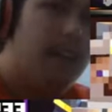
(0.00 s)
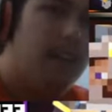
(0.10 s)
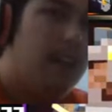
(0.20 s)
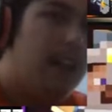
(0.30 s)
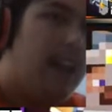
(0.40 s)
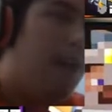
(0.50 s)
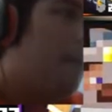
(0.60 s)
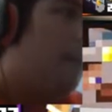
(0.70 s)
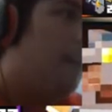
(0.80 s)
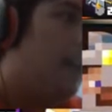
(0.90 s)
in that
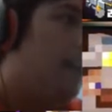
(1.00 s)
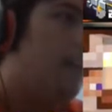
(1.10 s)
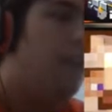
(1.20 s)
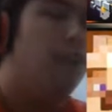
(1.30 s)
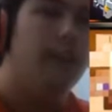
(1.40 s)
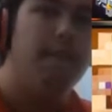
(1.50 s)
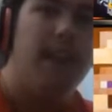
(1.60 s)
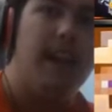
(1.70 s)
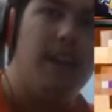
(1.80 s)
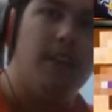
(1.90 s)
way altogether. You can
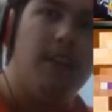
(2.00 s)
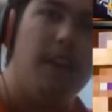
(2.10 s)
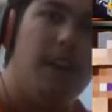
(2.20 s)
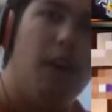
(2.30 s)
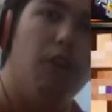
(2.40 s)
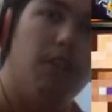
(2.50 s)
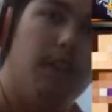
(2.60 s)
find this in the ocean